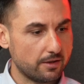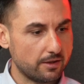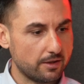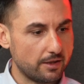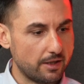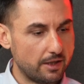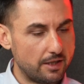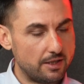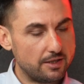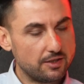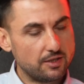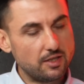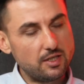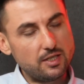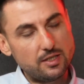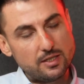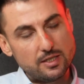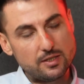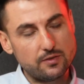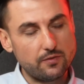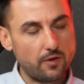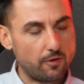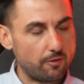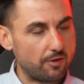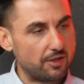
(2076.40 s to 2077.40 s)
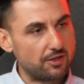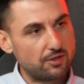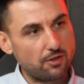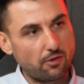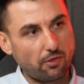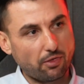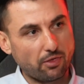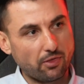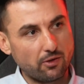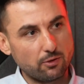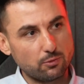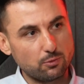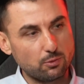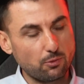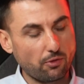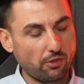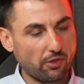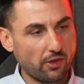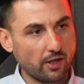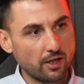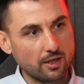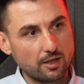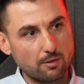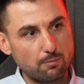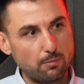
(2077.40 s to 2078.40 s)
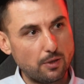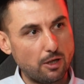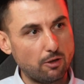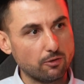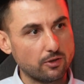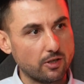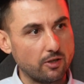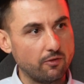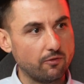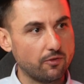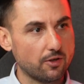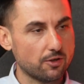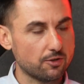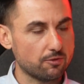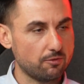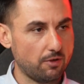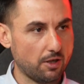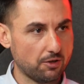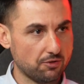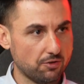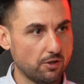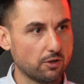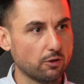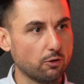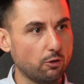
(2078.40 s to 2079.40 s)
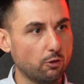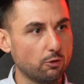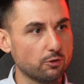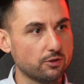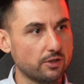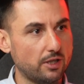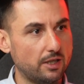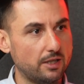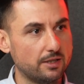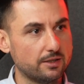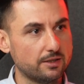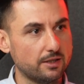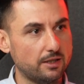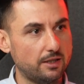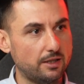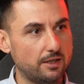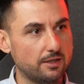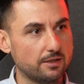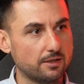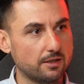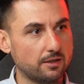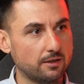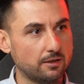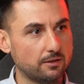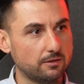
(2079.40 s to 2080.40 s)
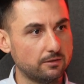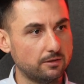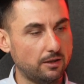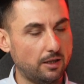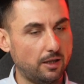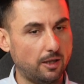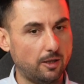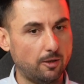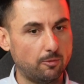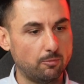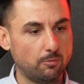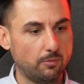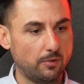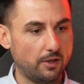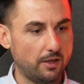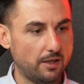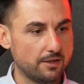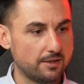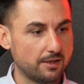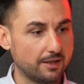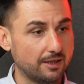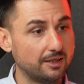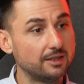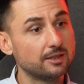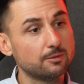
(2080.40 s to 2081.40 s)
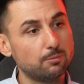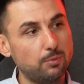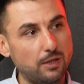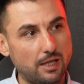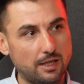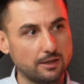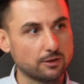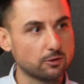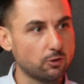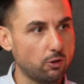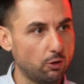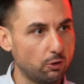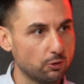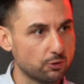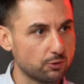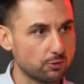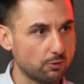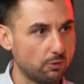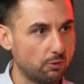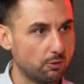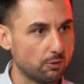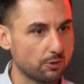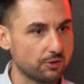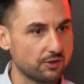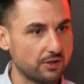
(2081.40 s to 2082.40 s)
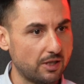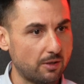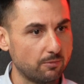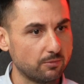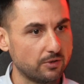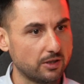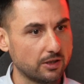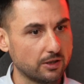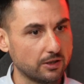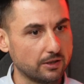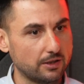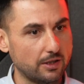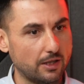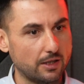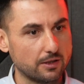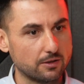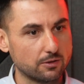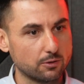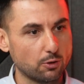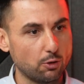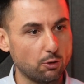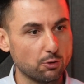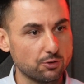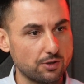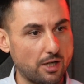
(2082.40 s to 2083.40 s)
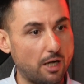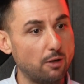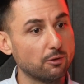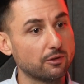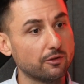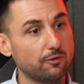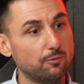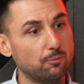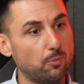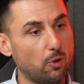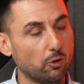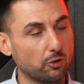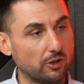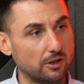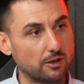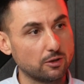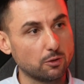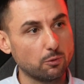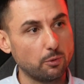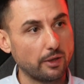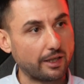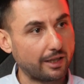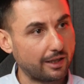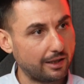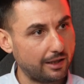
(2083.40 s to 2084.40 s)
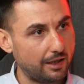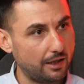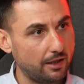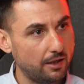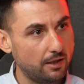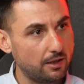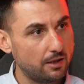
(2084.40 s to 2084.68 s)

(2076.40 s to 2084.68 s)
it's very easy to think about infrastructure cost as an unplanned cost or something that goes out of pocket quickly,